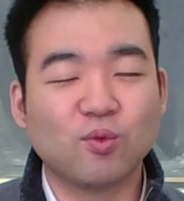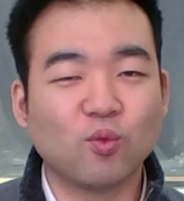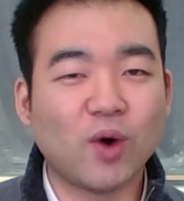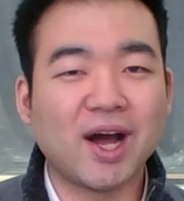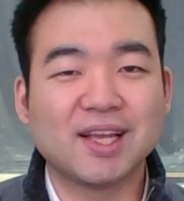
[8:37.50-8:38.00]

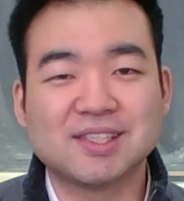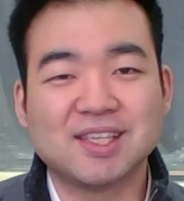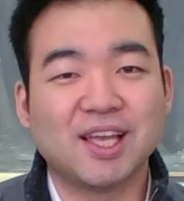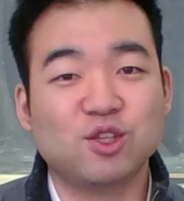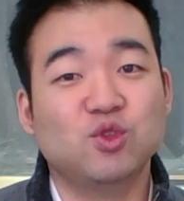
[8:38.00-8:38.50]
why
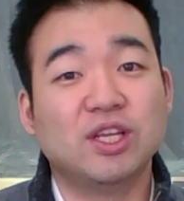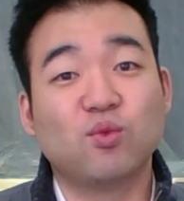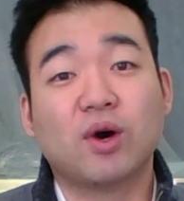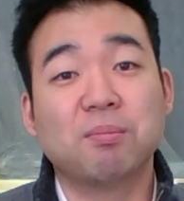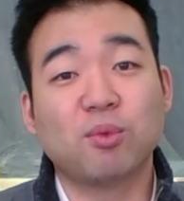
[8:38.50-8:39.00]
say you need
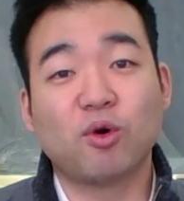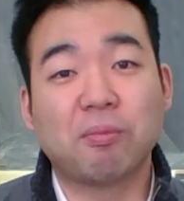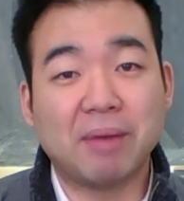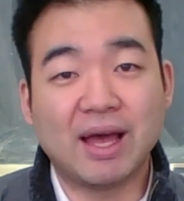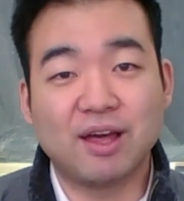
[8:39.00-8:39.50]
one more
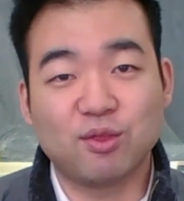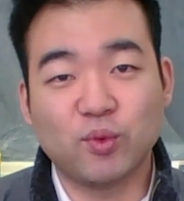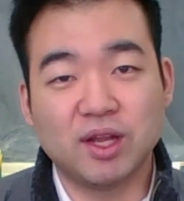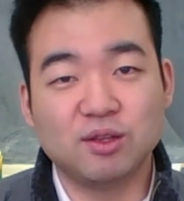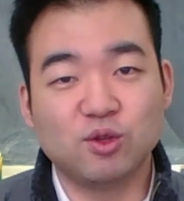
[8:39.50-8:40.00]
math
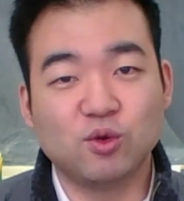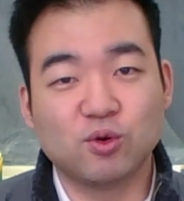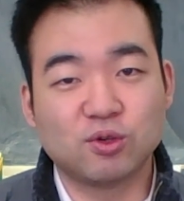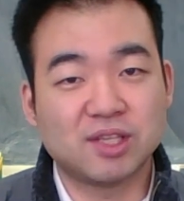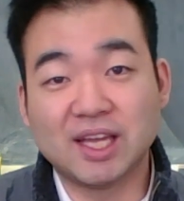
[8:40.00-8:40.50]
when you're
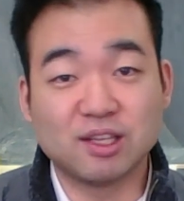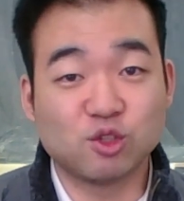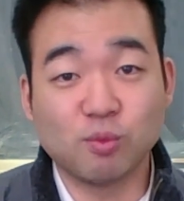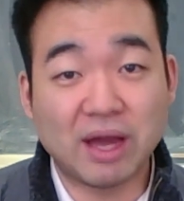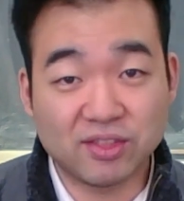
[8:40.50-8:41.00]
taking two
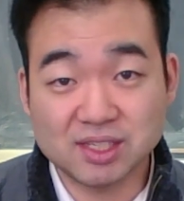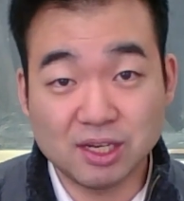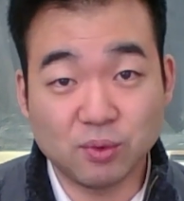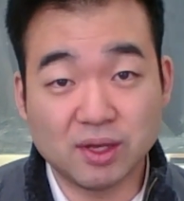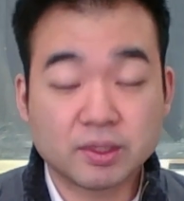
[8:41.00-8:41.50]
maths
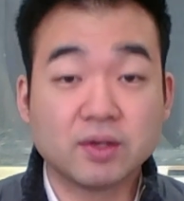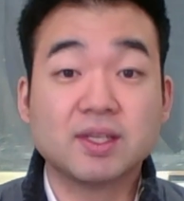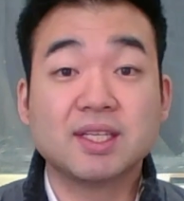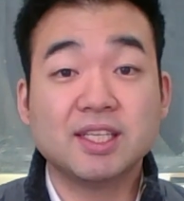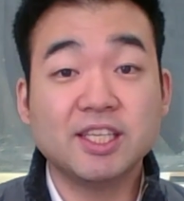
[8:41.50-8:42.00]
anyway?
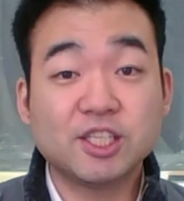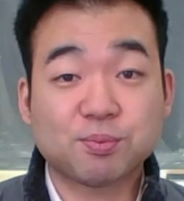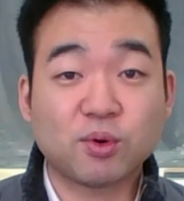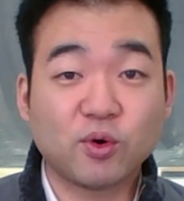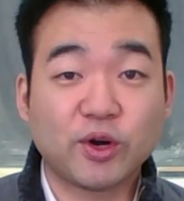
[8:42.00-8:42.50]
Each
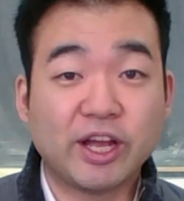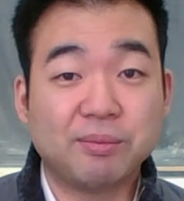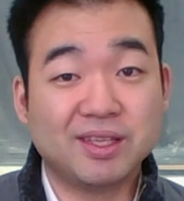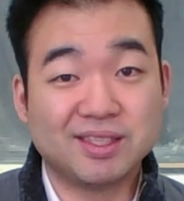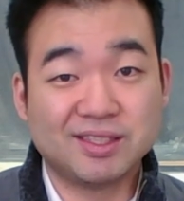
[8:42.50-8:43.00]
program
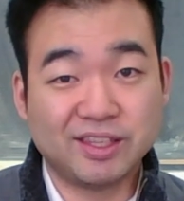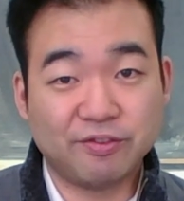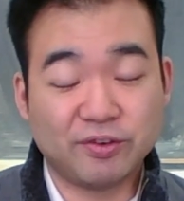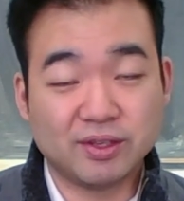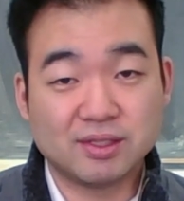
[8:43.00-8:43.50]
is
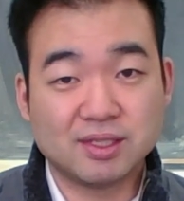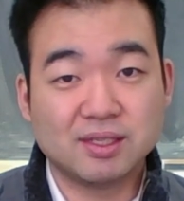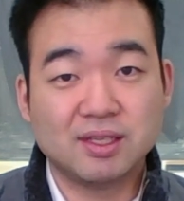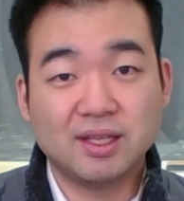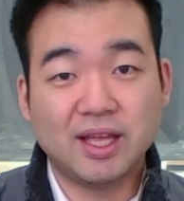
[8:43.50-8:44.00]
different
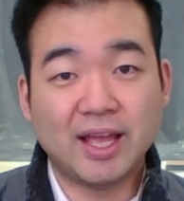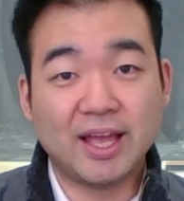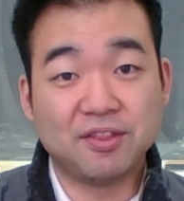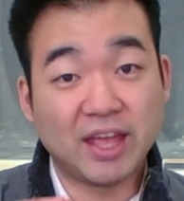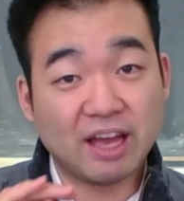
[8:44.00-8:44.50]

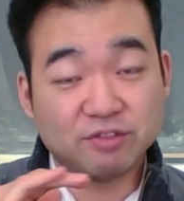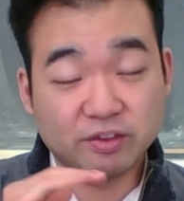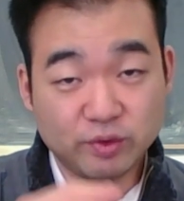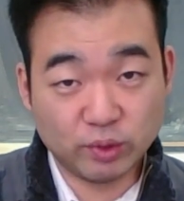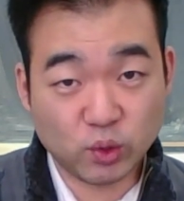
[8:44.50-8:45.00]
and they have
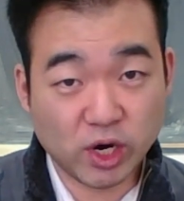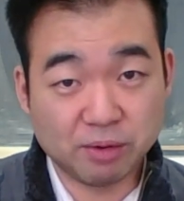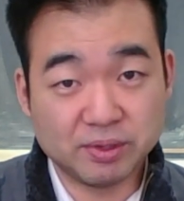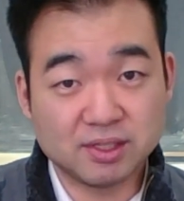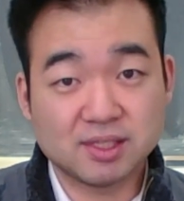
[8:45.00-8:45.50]
different
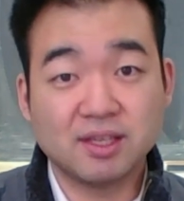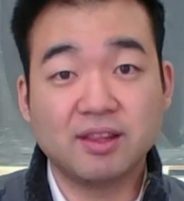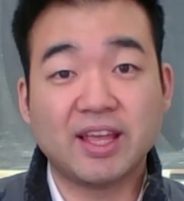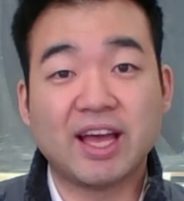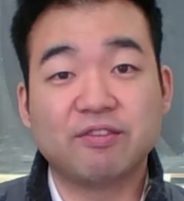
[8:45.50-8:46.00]
requirements.
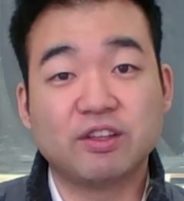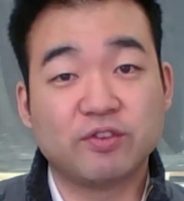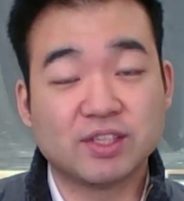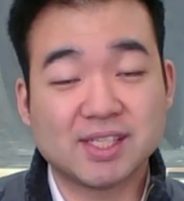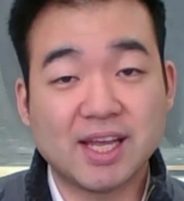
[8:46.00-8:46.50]
They have
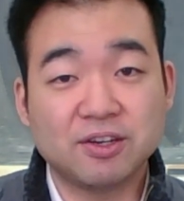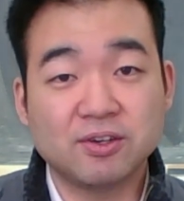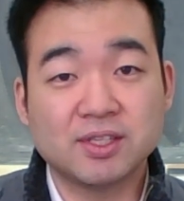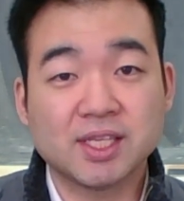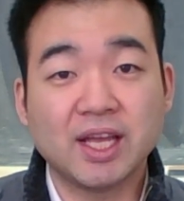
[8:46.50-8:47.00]
different
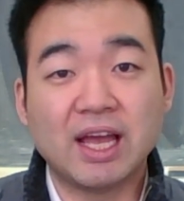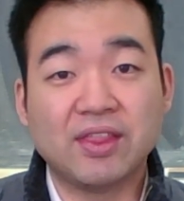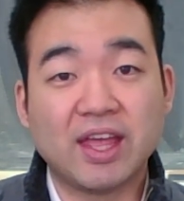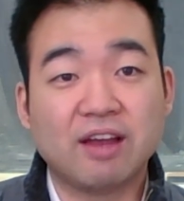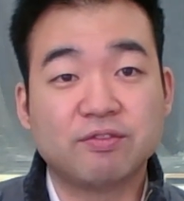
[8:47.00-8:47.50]
standards and they
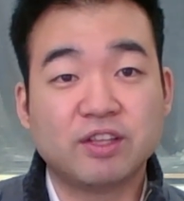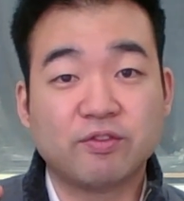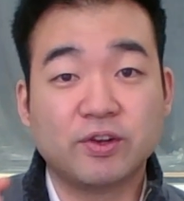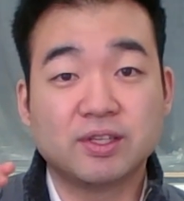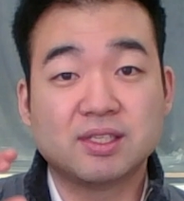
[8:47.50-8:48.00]
have
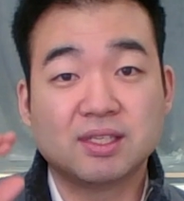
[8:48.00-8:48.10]
different